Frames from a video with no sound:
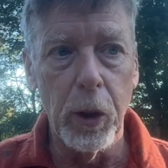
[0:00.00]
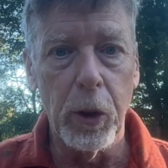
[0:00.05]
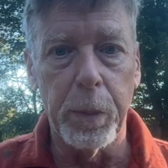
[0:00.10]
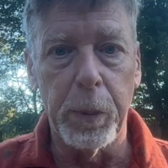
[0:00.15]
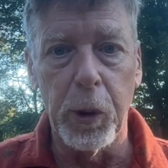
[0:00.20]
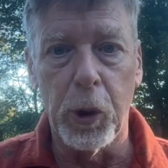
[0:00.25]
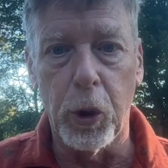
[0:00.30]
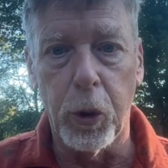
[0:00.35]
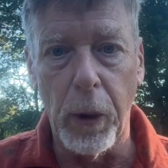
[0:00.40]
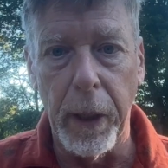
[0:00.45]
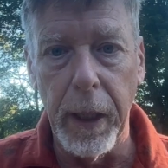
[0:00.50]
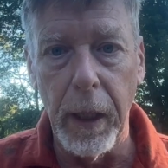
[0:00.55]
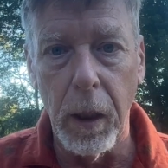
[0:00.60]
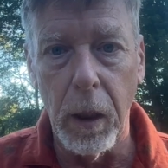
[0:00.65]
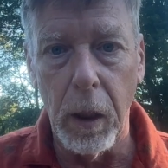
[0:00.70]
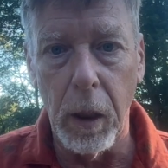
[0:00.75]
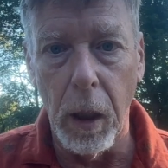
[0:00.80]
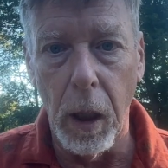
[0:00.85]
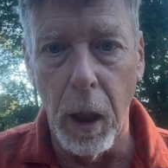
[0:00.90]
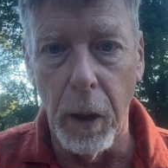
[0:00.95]

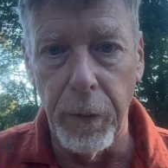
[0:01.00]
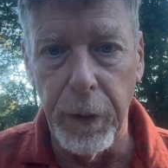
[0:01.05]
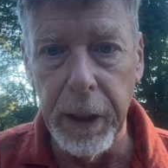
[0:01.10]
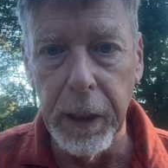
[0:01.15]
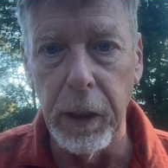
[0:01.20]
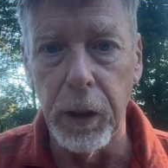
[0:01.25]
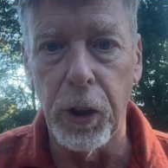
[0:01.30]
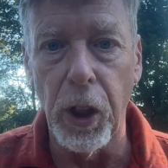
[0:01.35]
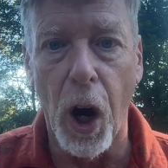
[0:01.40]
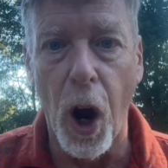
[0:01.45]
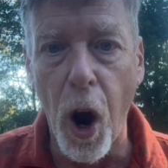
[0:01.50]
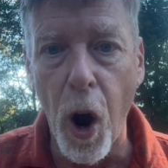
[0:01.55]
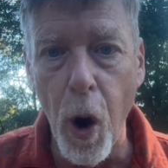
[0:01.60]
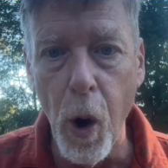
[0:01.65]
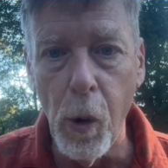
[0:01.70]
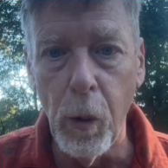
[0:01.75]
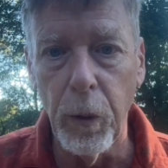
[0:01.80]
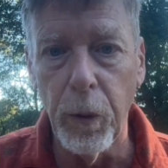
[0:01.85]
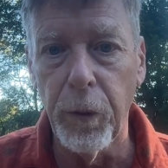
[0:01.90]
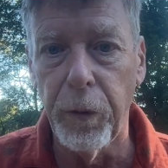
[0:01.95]
portrayal of his
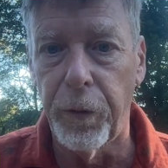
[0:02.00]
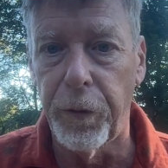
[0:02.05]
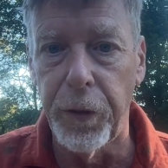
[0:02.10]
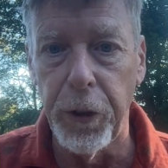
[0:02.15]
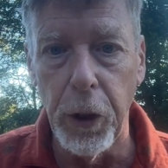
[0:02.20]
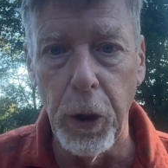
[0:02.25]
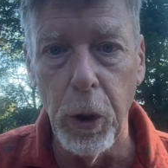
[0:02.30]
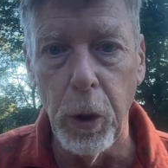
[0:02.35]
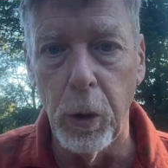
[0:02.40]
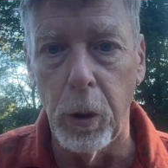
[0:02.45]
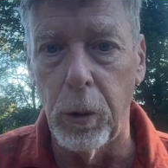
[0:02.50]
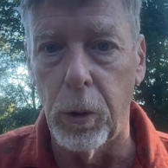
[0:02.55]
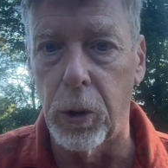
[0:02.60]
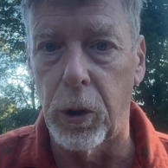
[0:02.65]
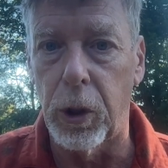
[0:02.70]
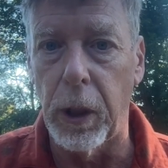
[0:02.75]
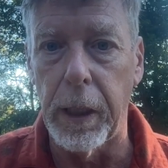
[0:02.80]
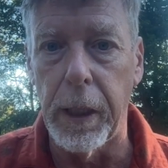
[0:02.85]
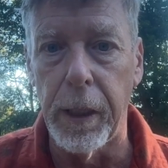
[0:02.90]
own views